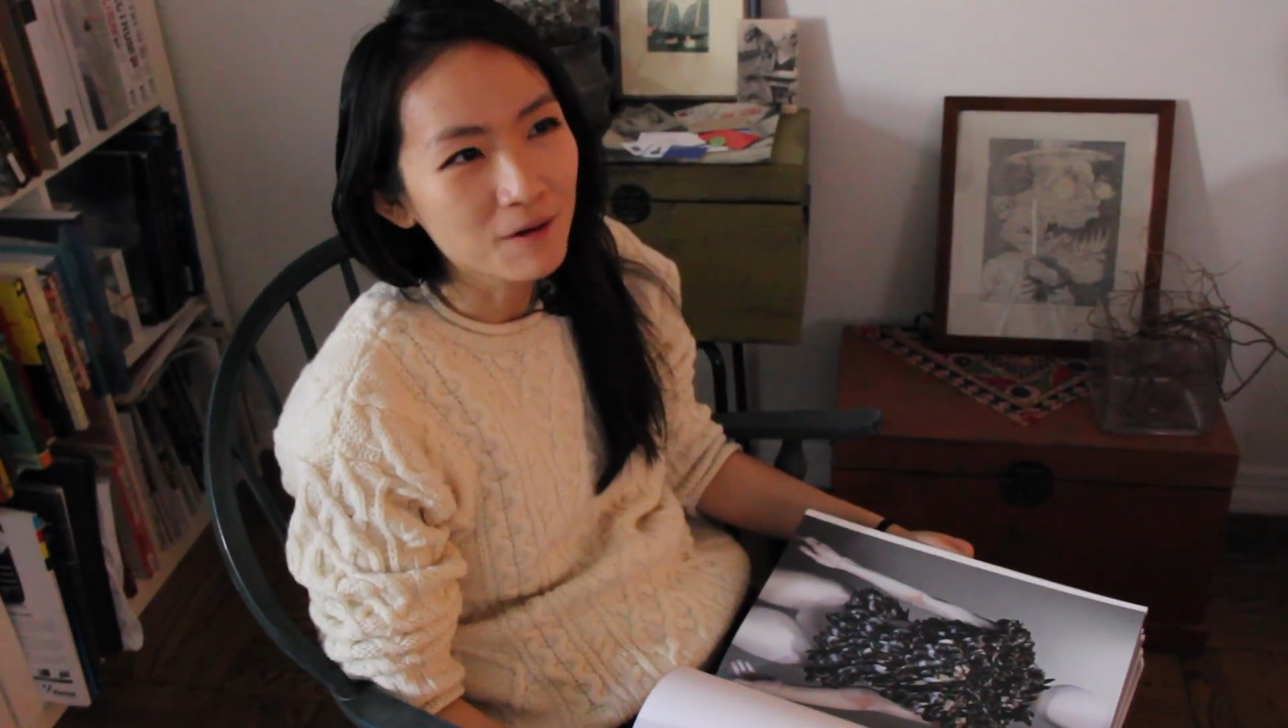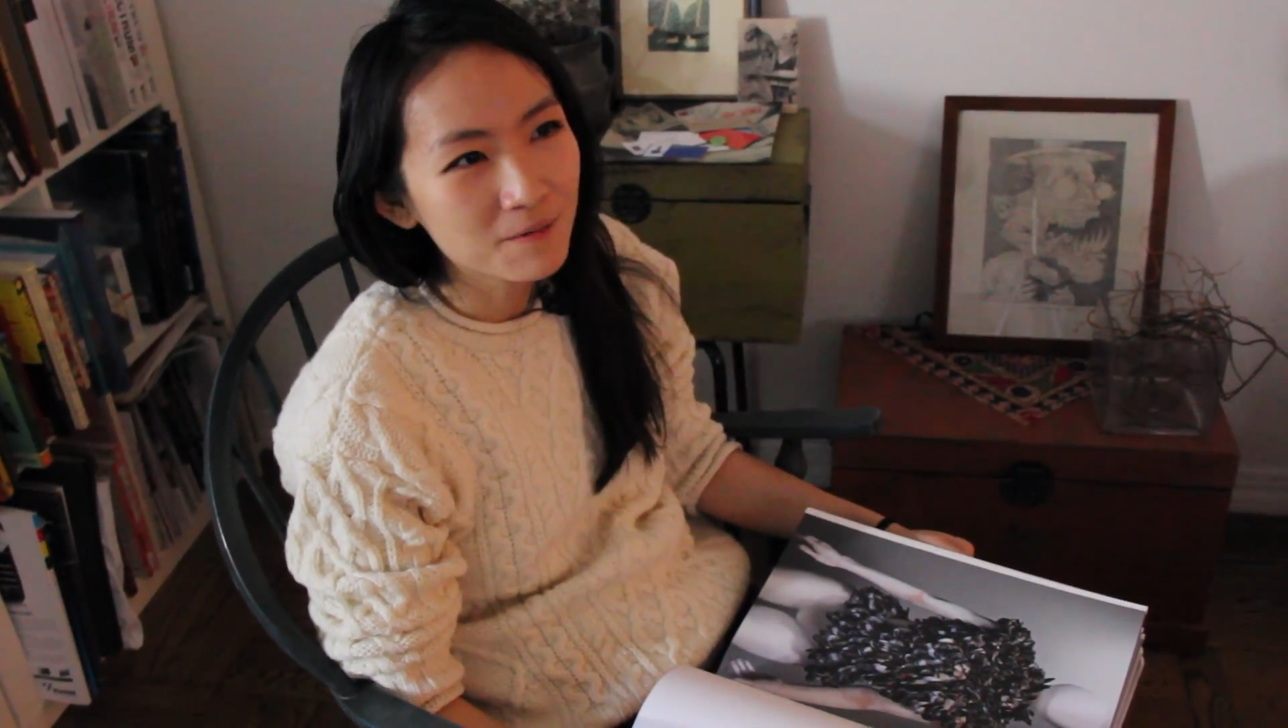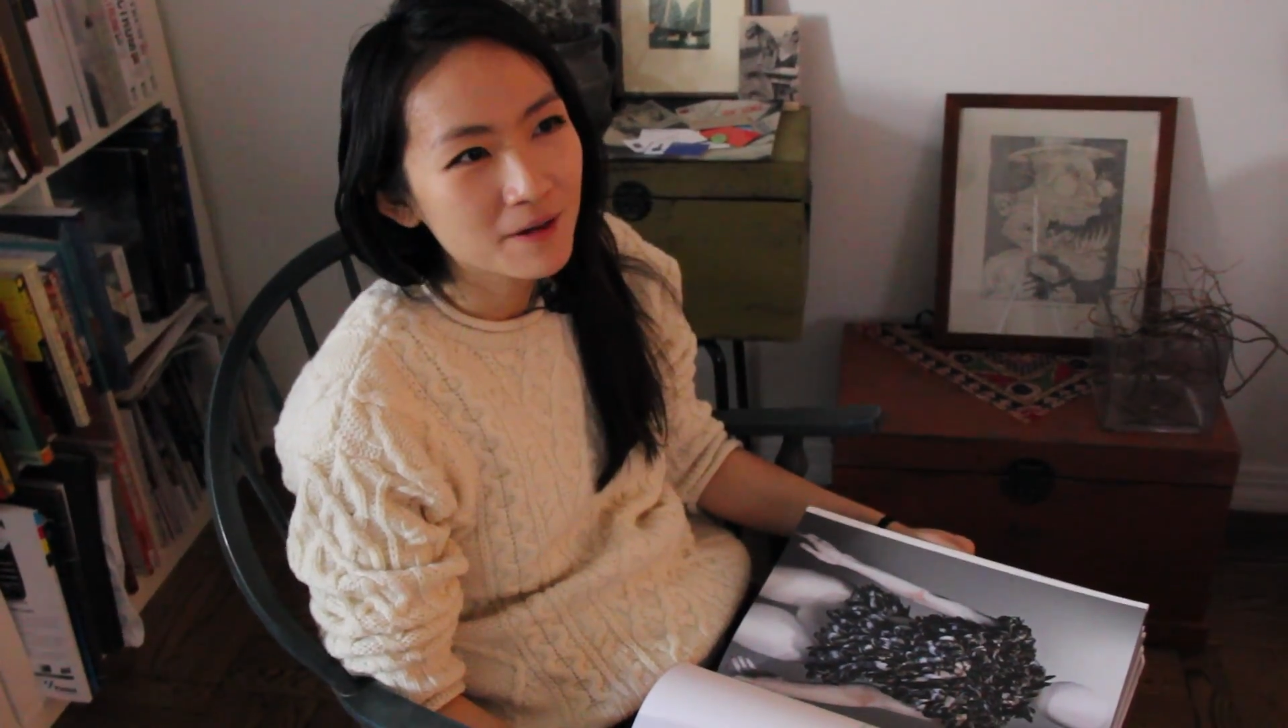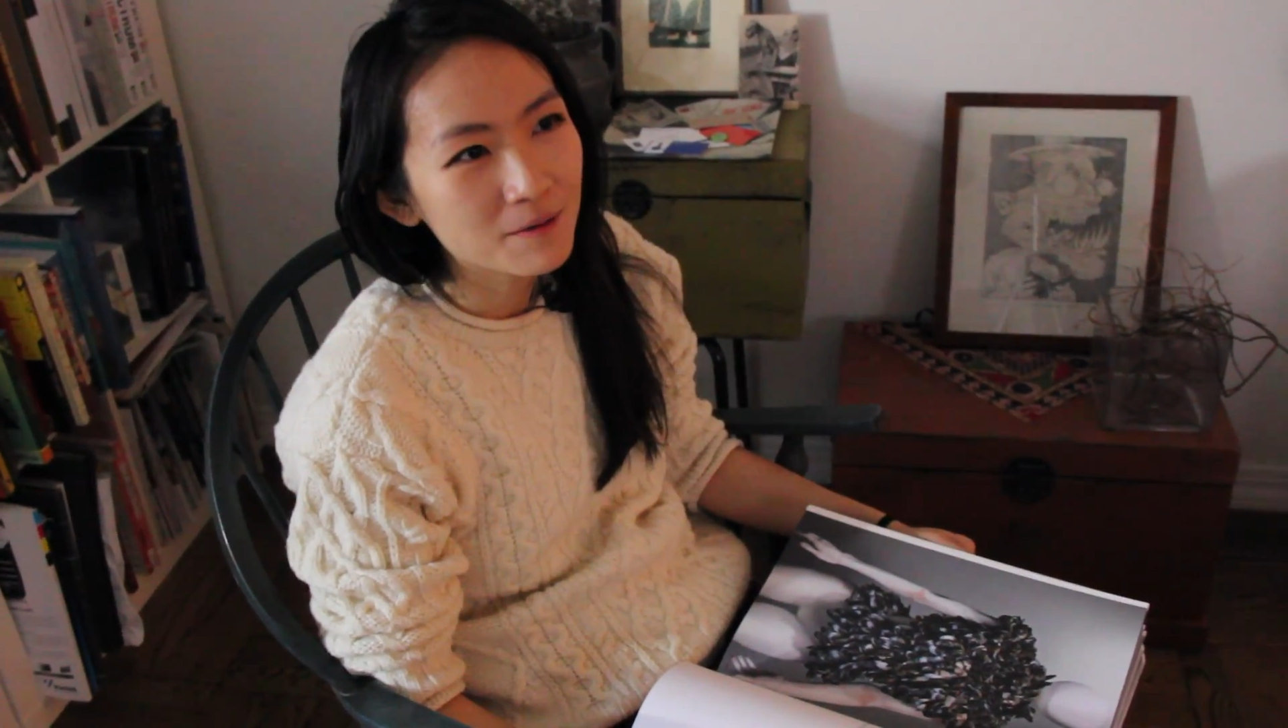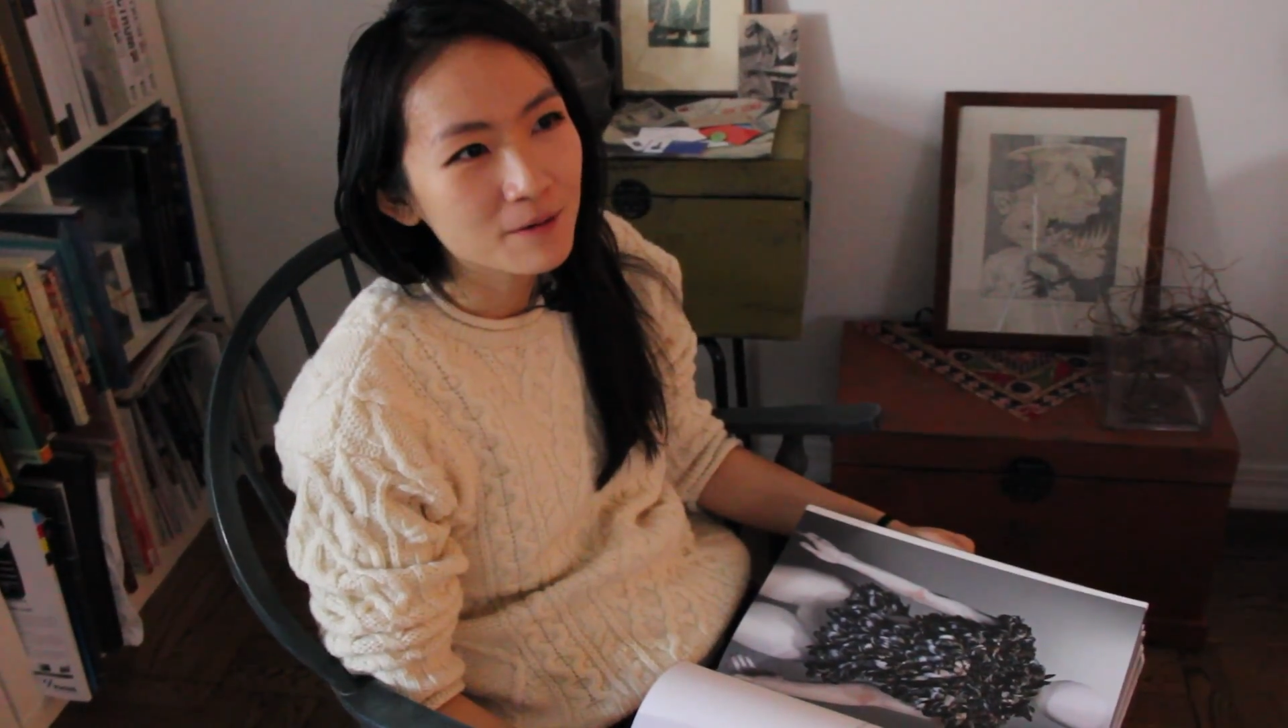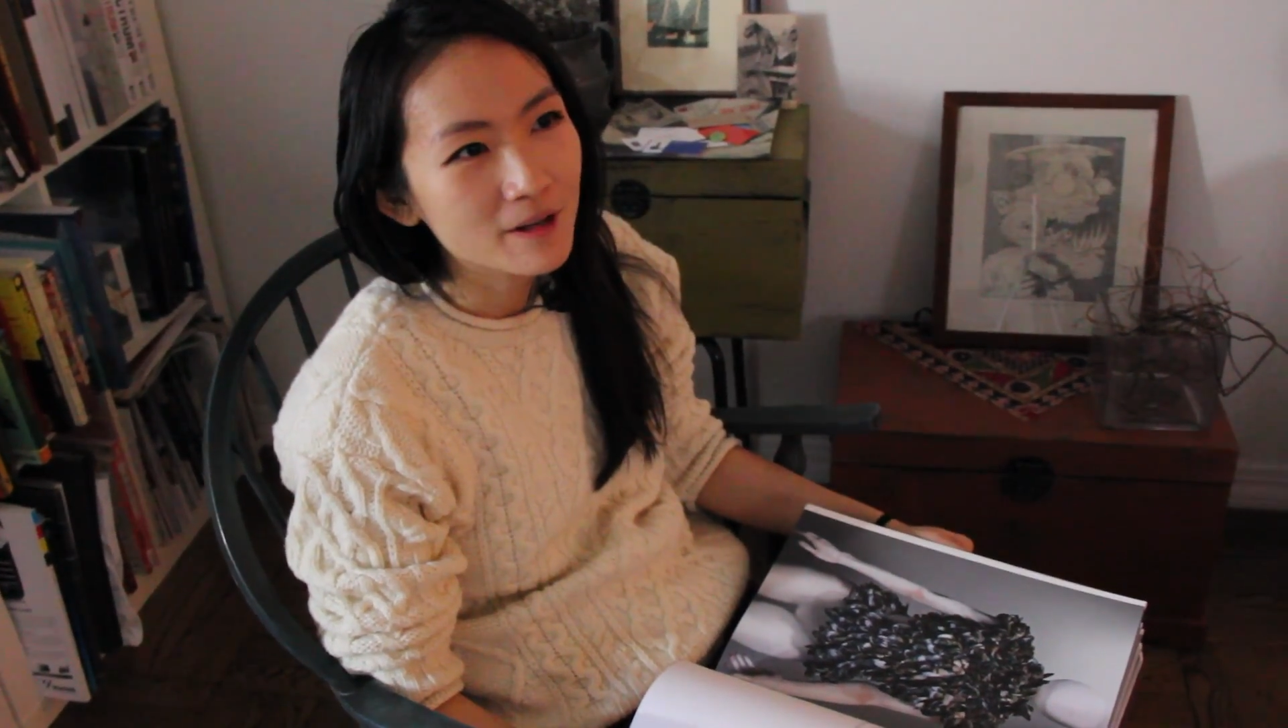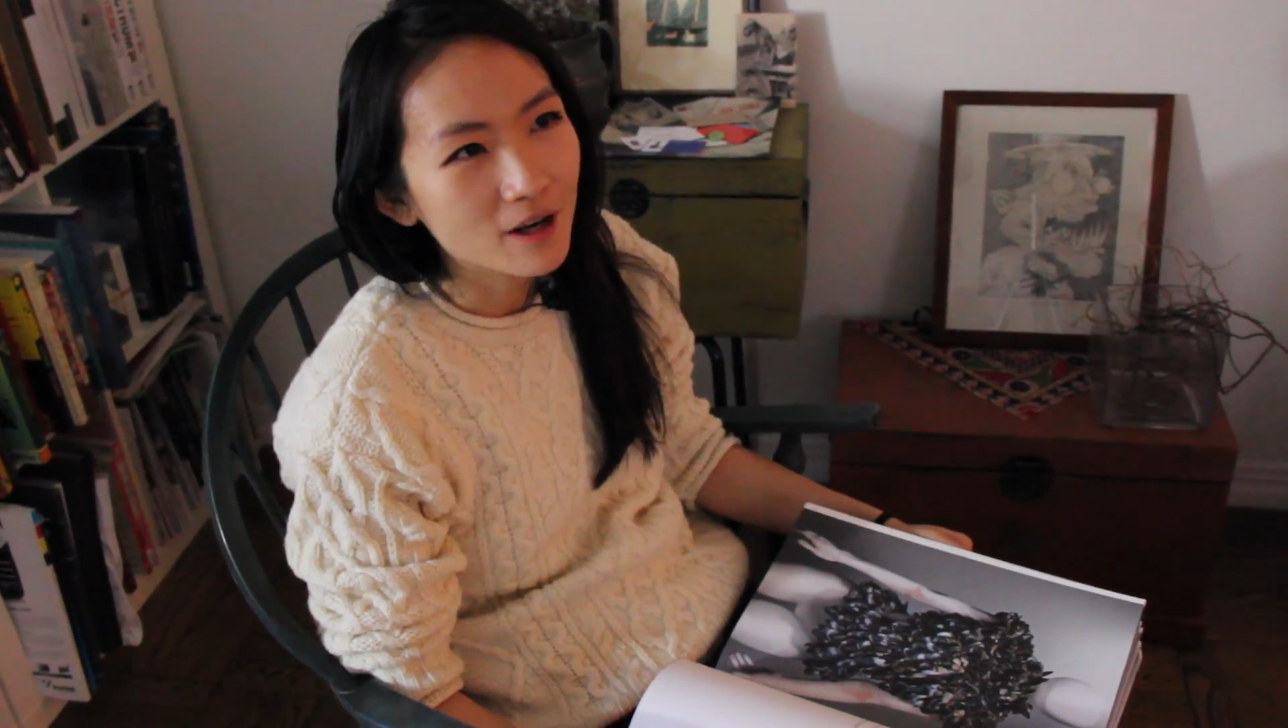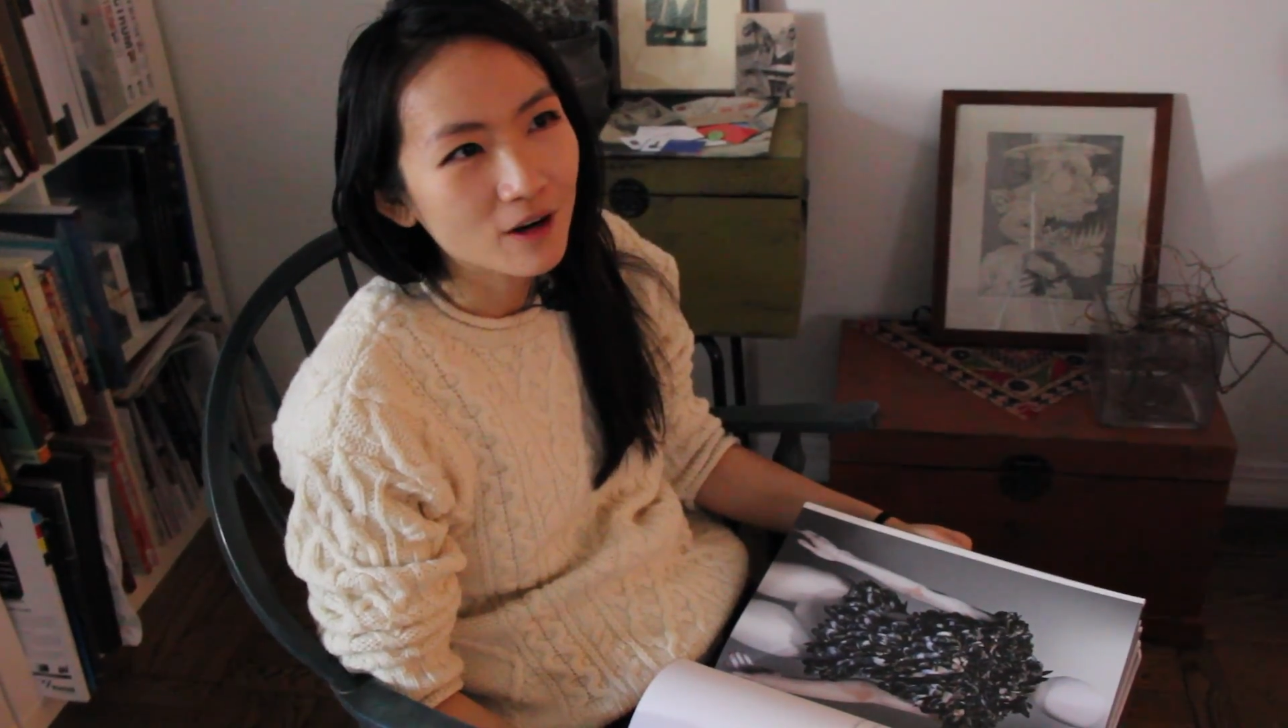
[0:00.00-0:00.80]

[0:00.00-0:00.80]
would be really